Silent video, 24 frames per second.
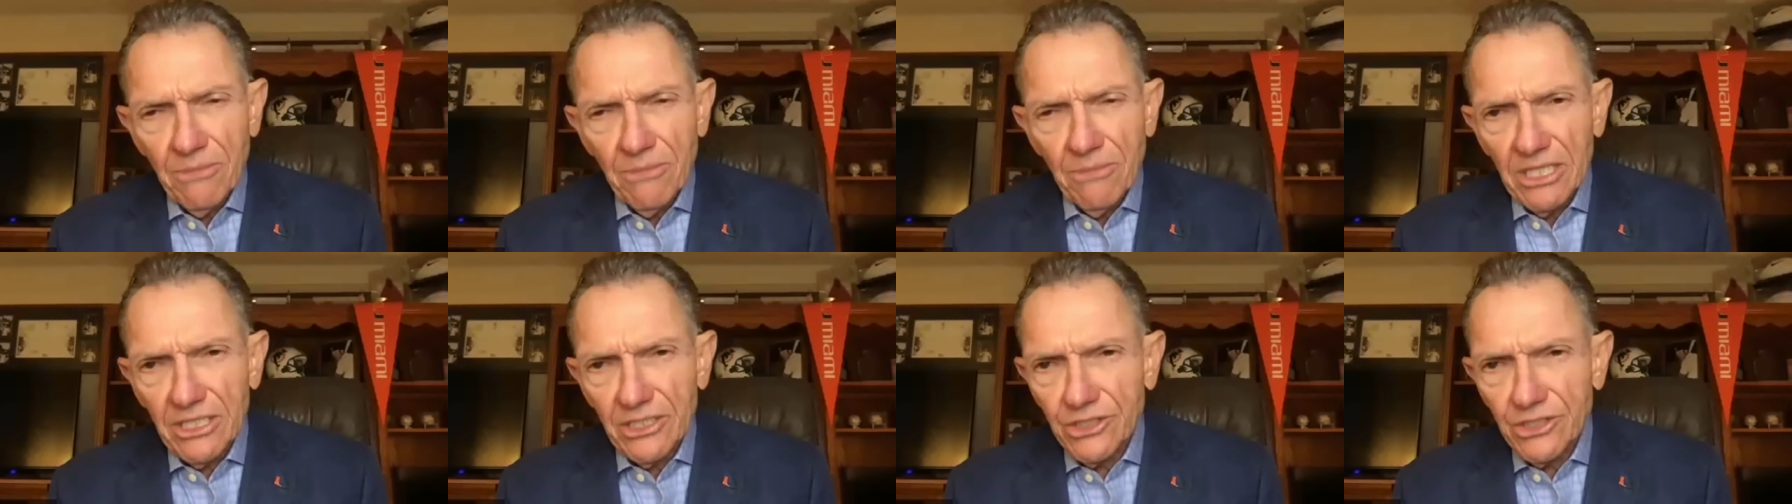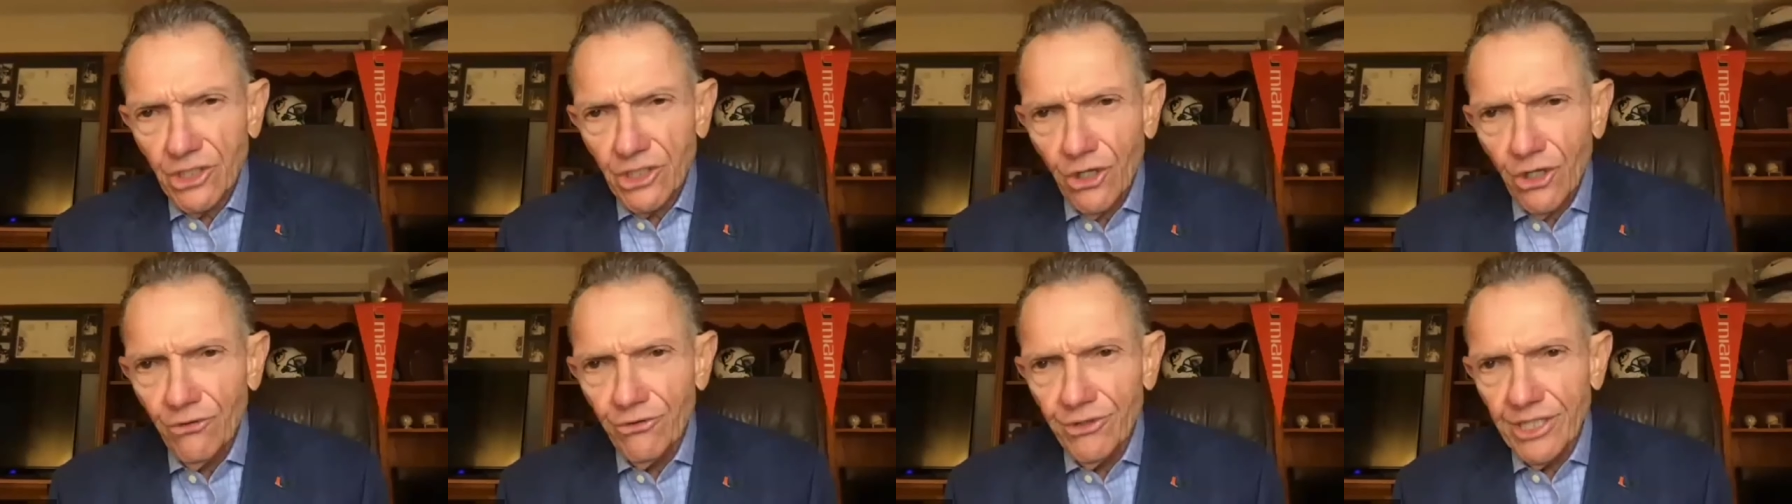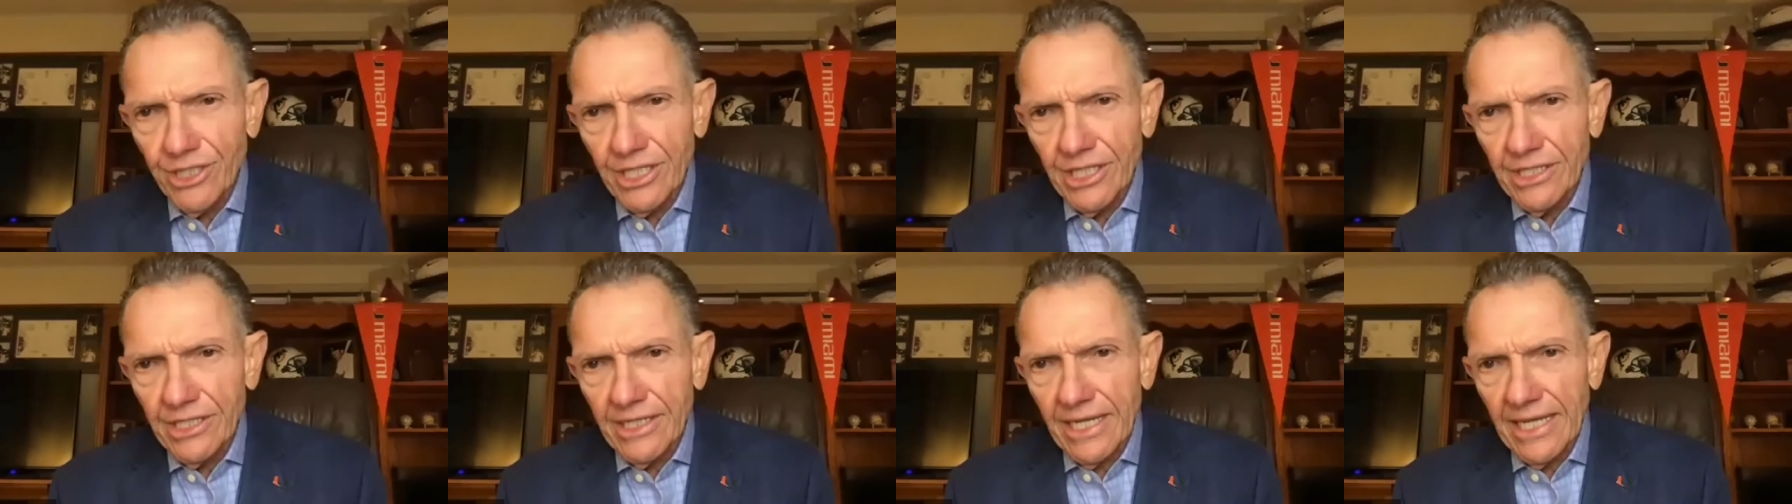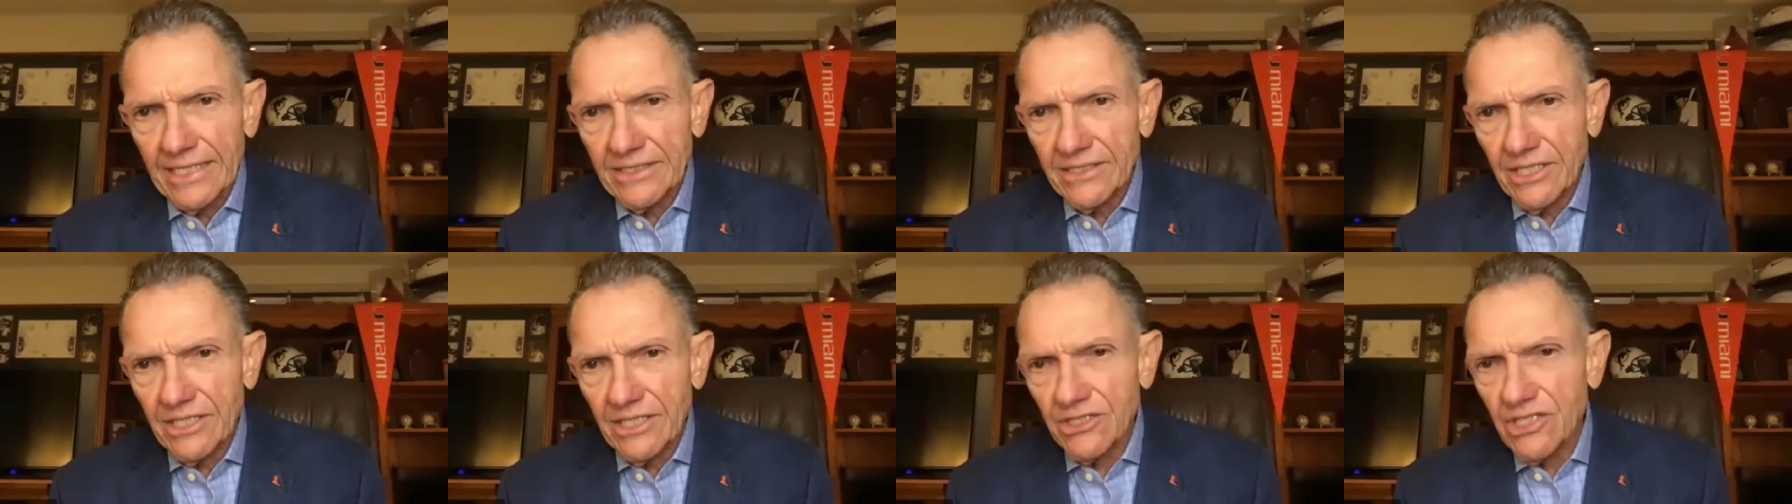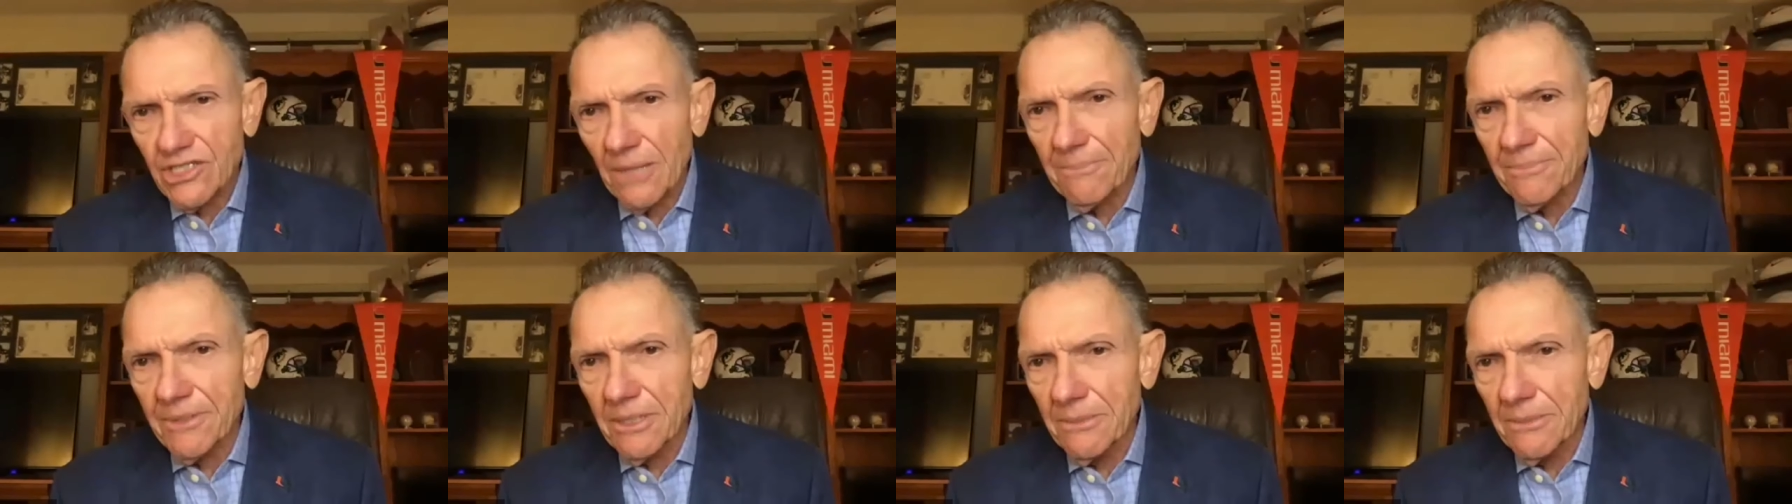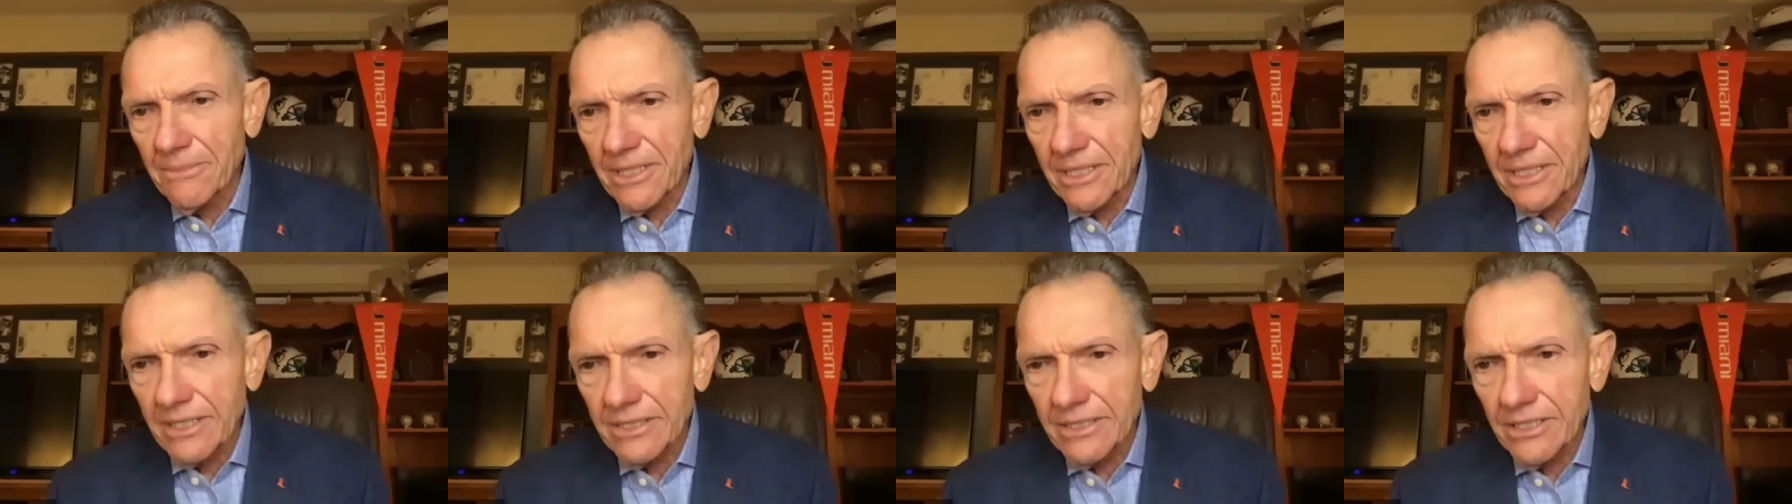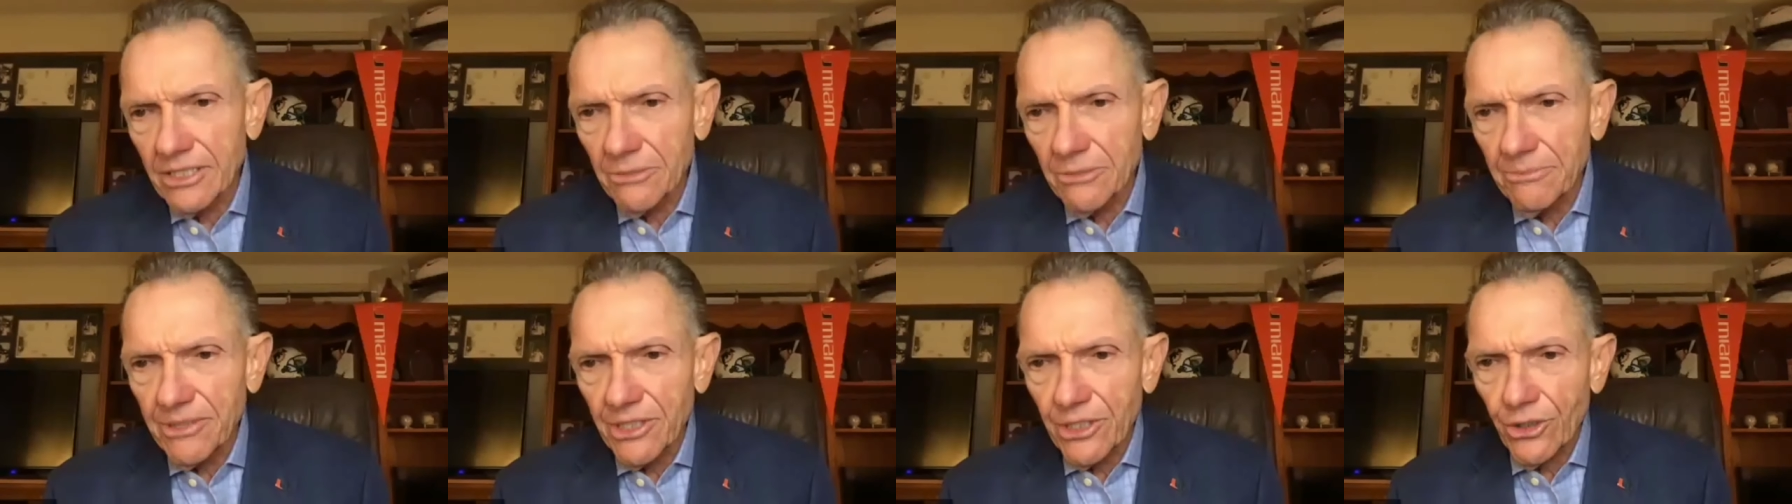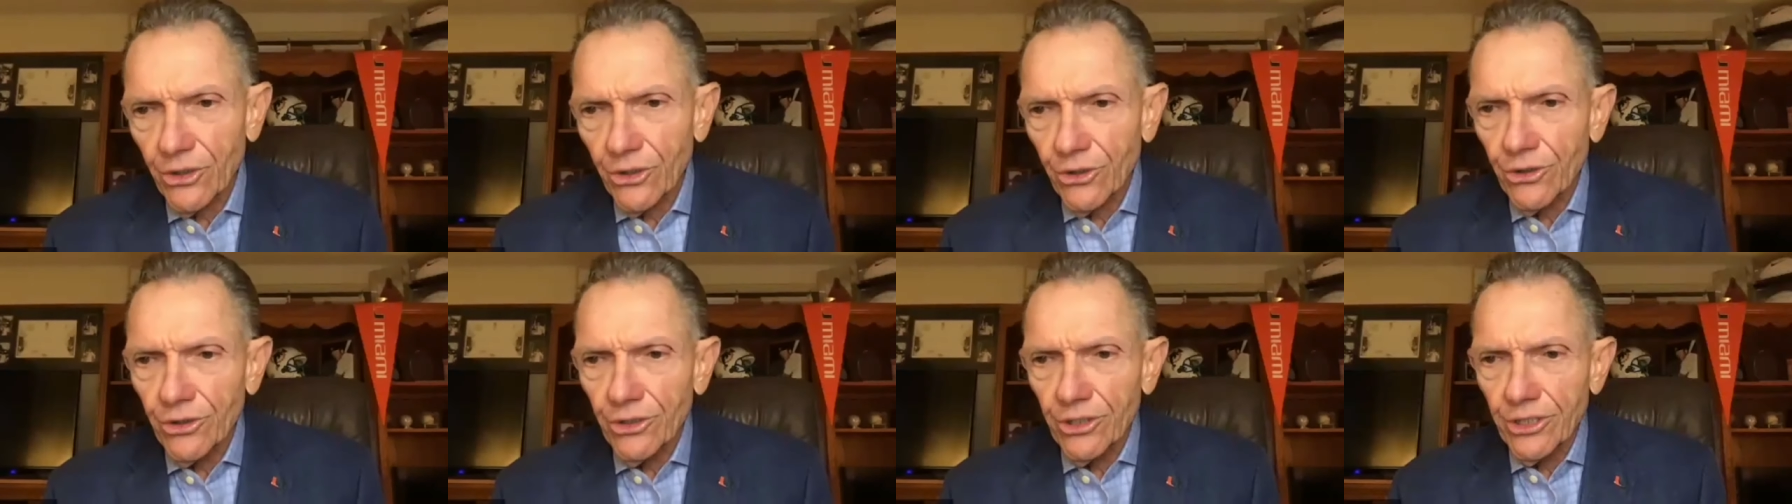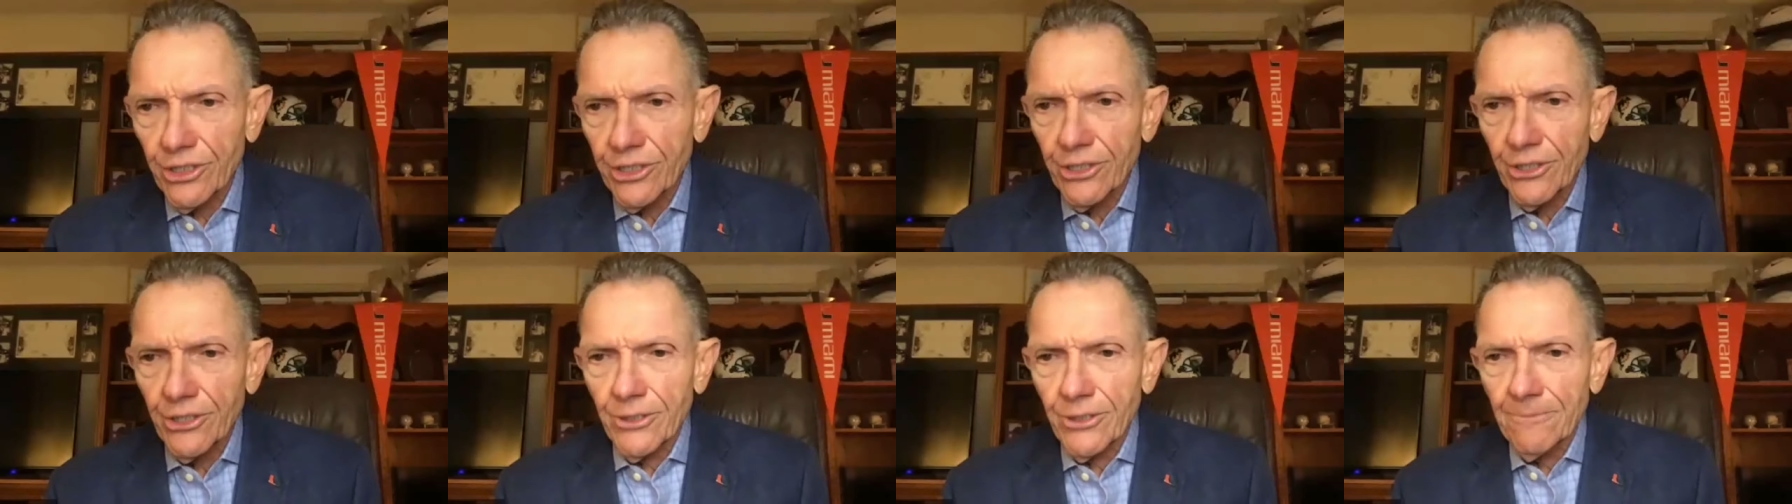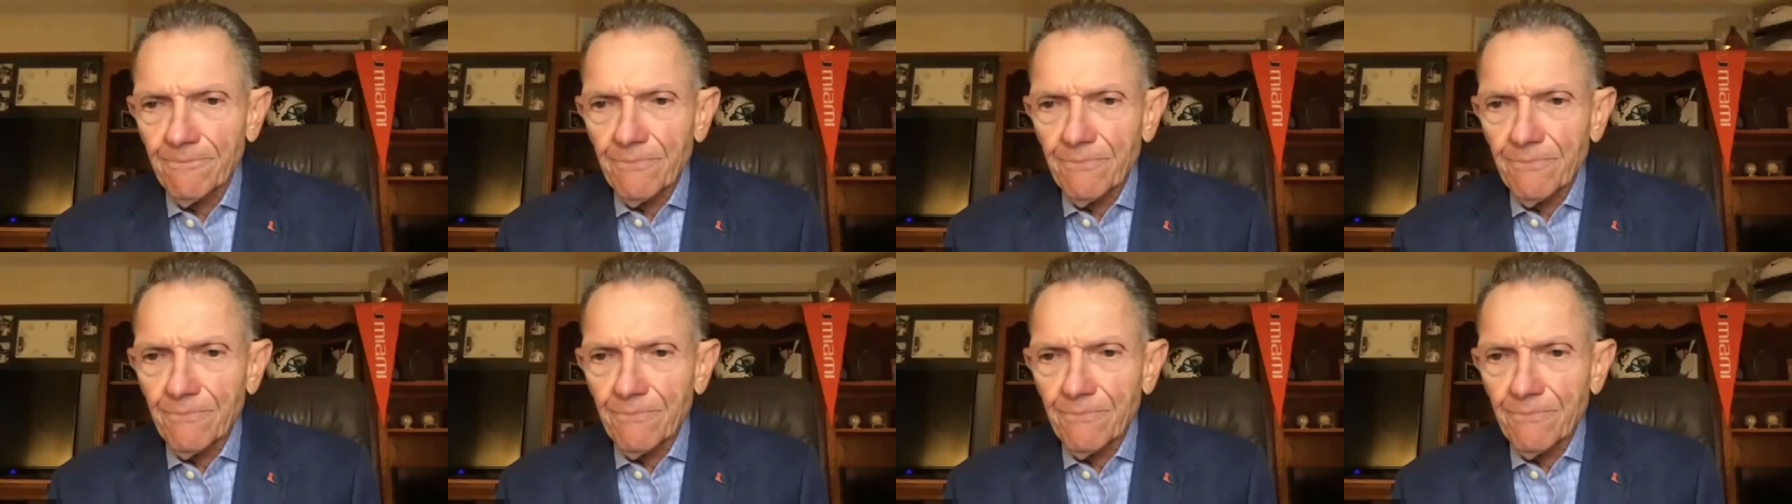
melatonin as a supplement a little bit earlier.